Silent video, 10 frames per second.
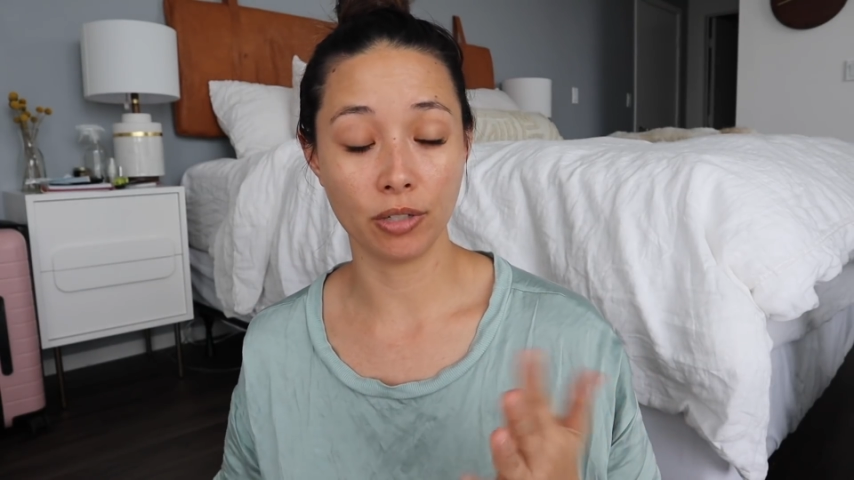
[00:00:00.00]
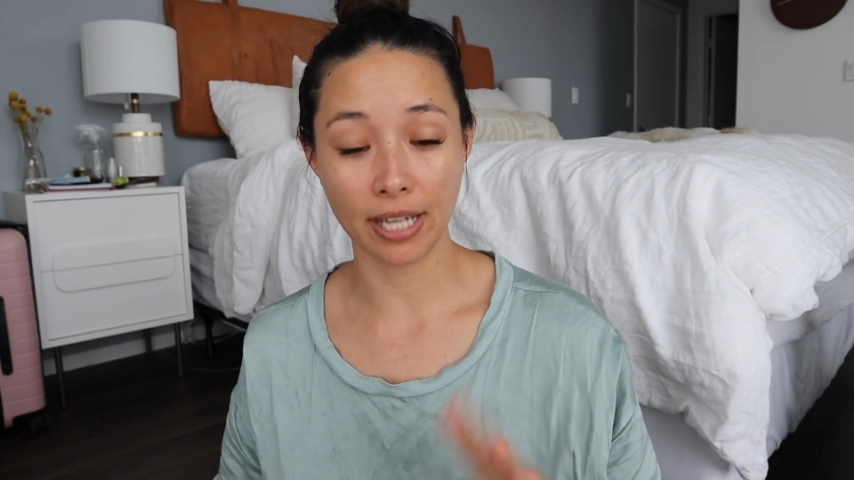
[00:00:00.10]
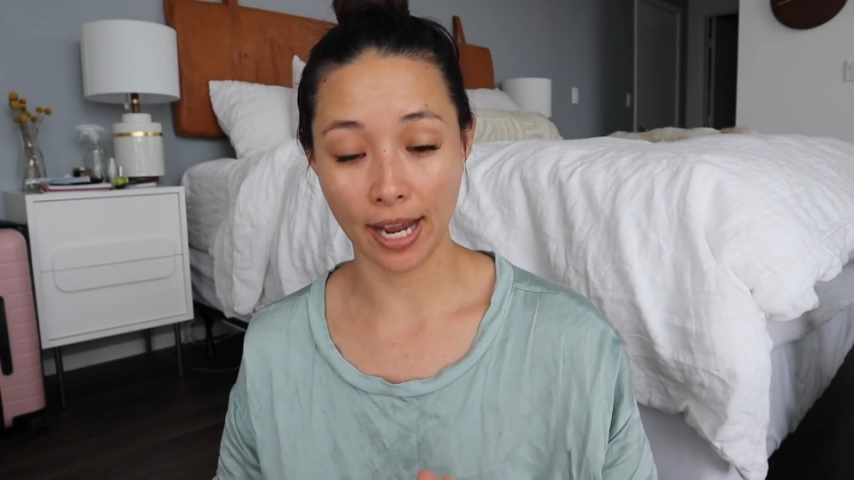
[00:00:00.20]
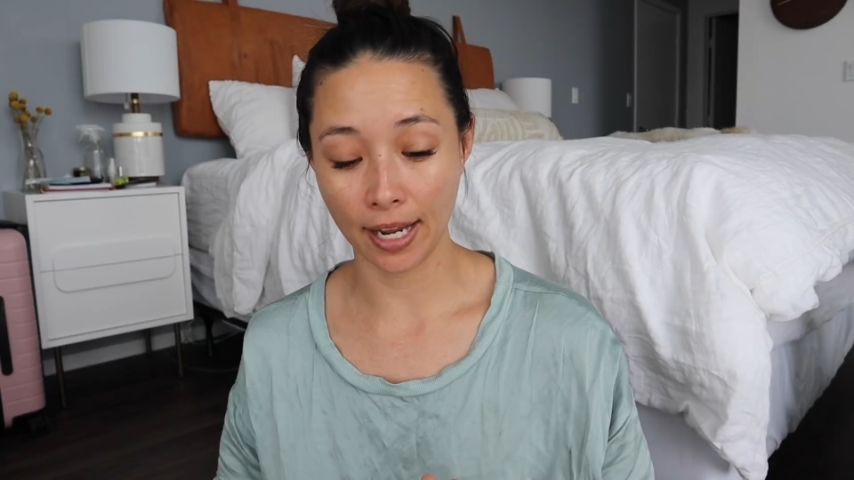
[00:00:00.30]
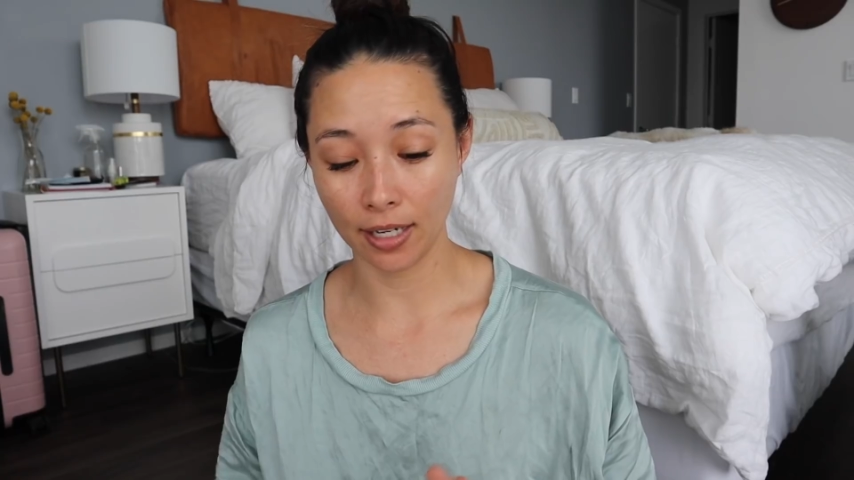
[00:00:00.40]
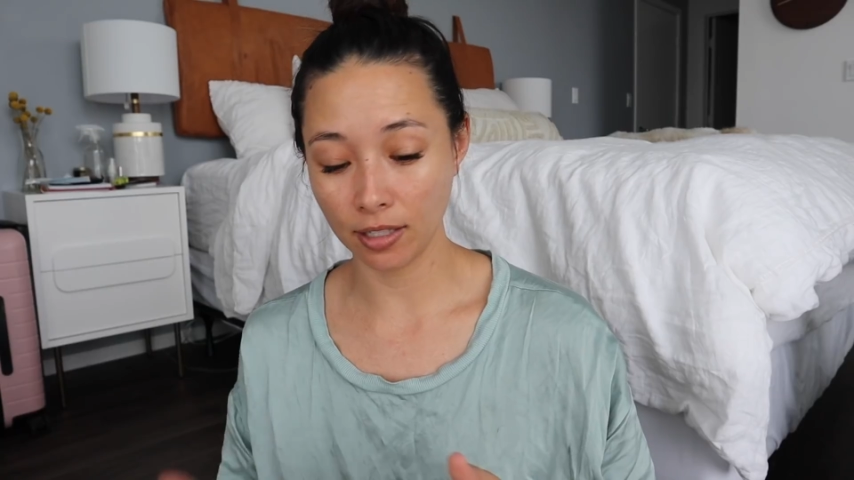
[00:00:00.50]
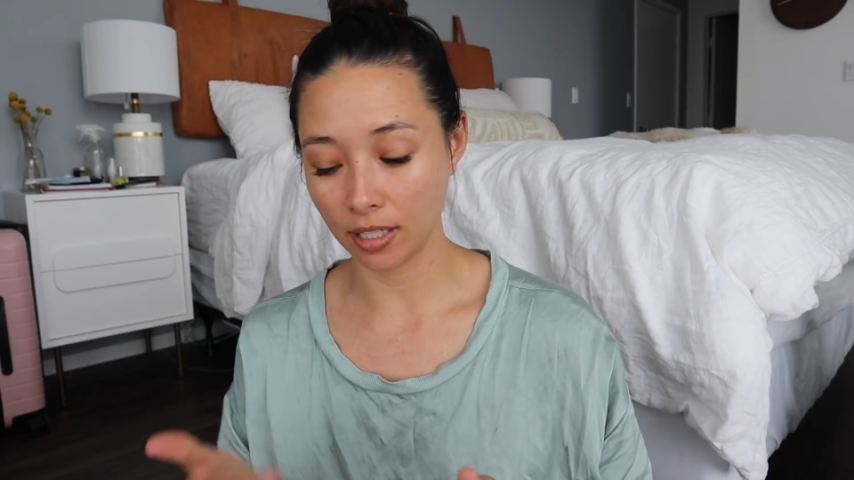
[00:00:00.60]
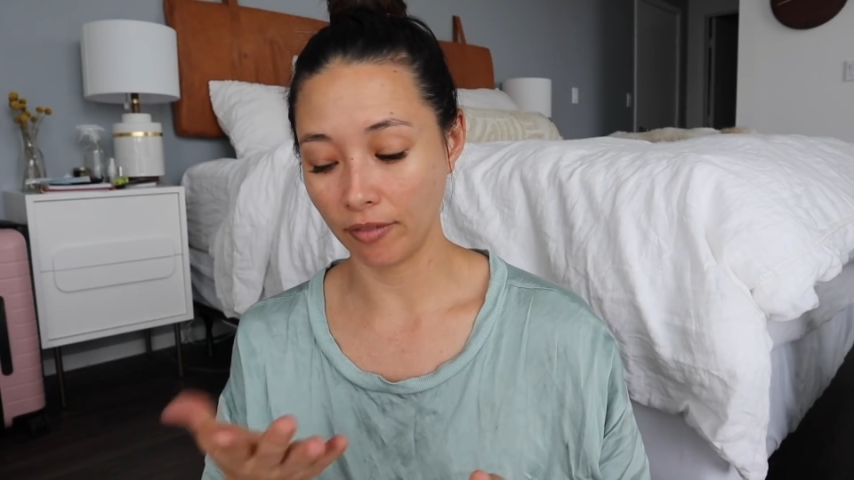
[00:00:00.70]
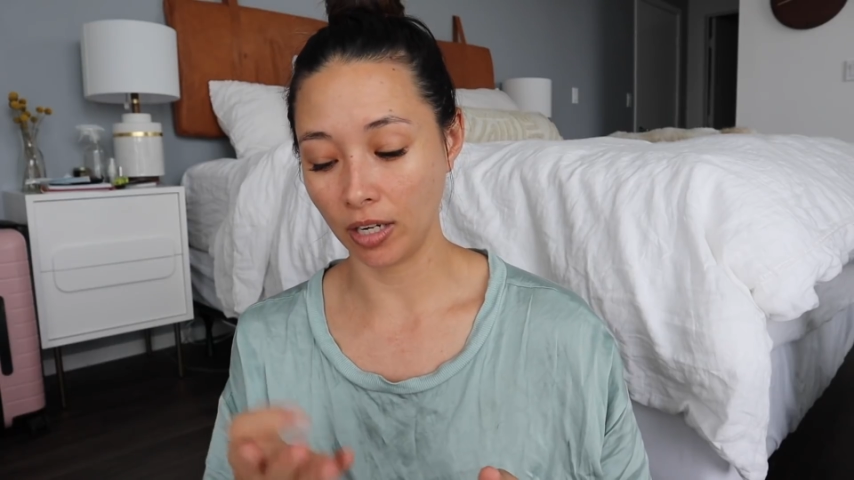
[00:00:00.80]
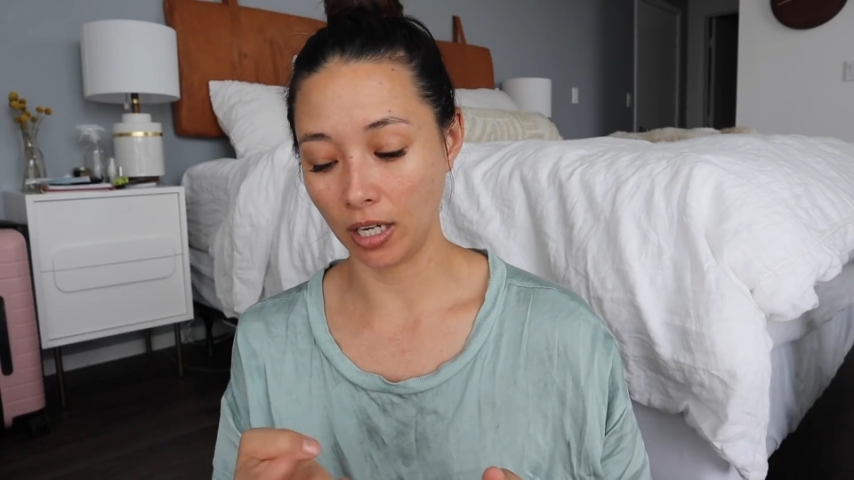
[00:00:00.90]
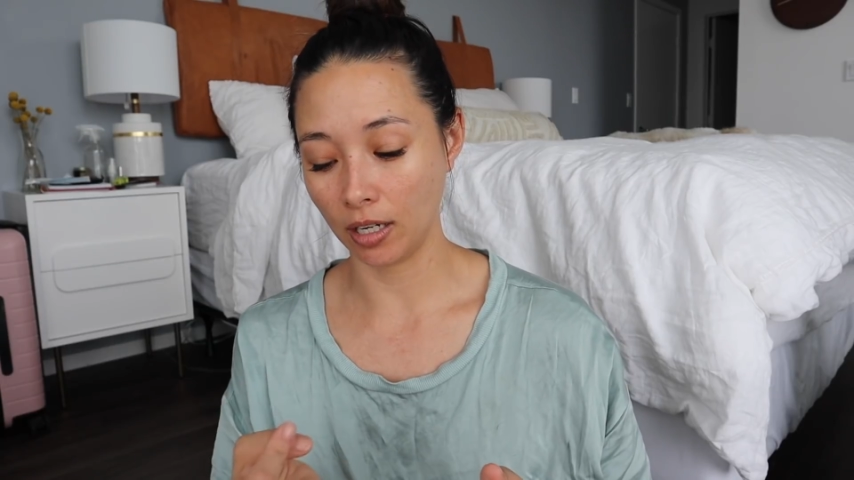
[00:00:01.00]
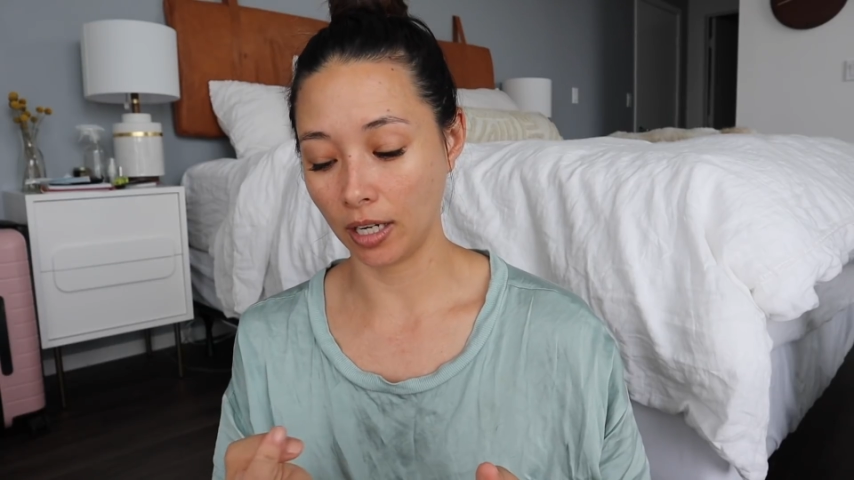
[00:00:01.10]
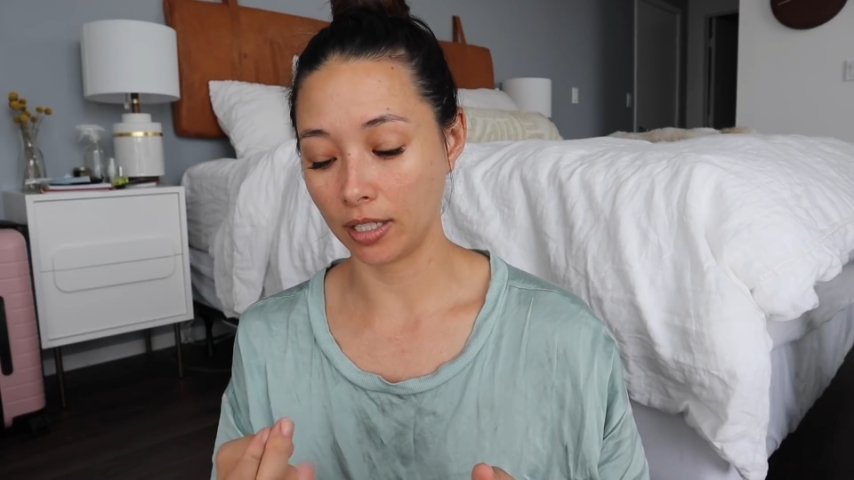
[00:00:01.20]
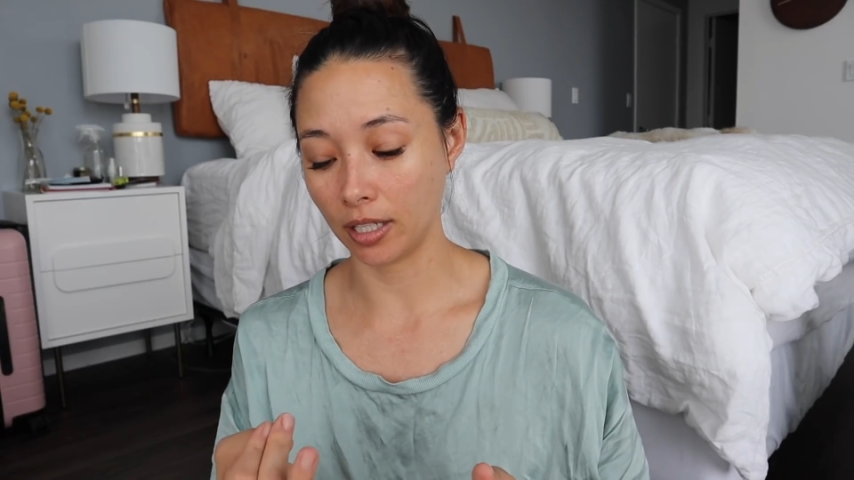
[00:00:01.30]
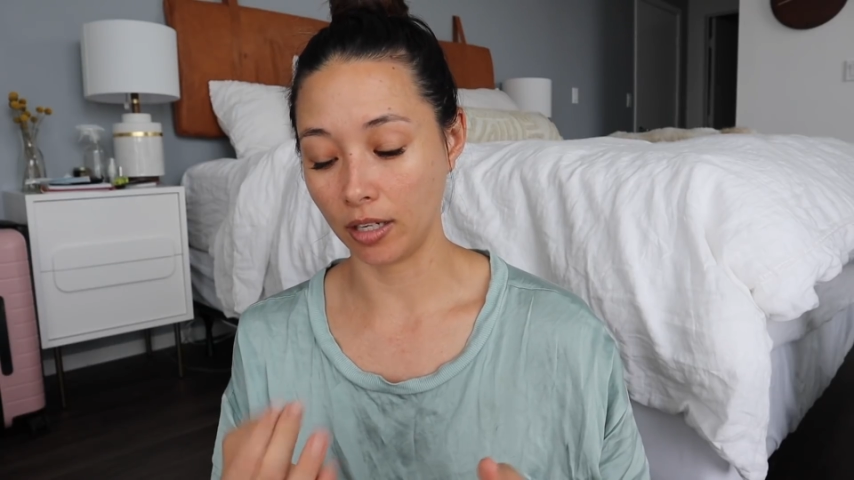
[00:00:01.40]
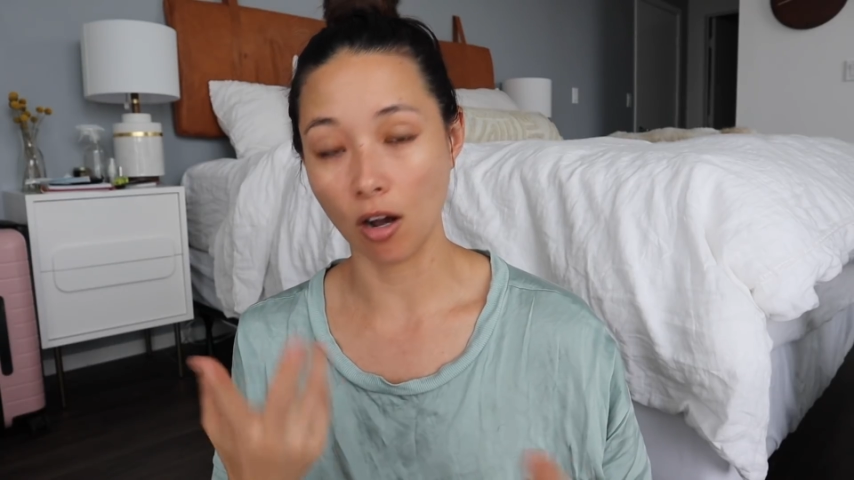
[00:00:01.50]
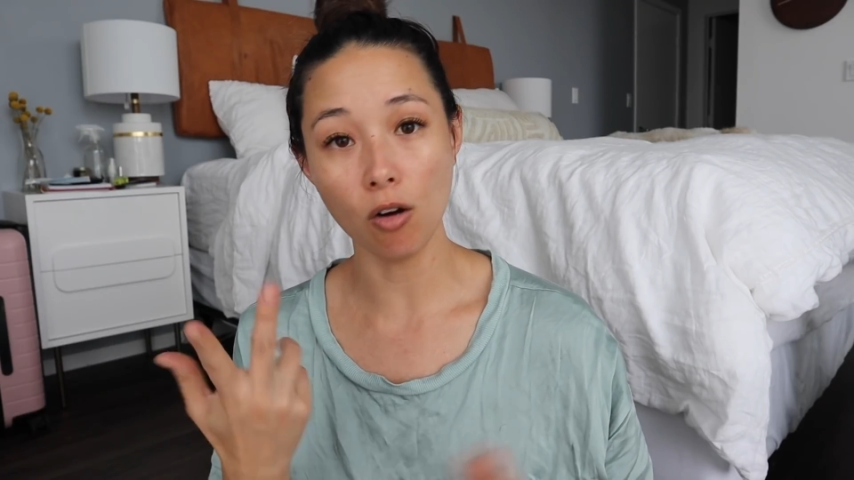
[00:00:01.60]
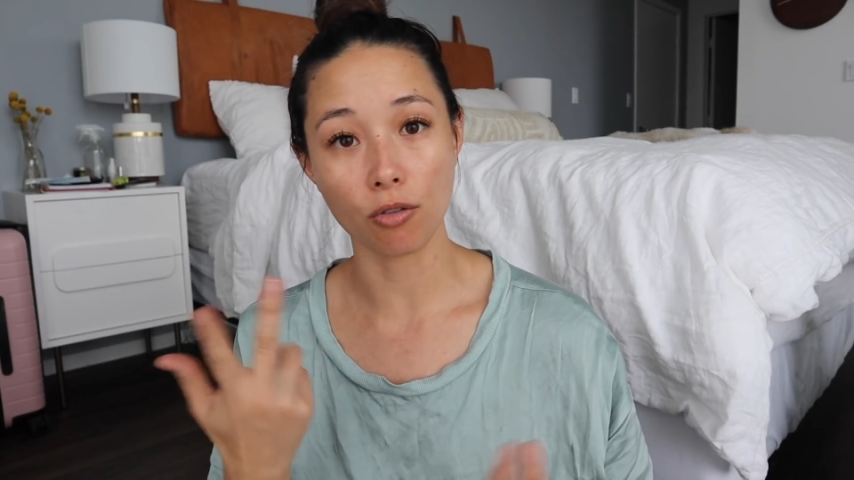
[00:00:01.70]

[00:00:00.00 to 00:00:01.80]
10, 7, 8, 9, 10,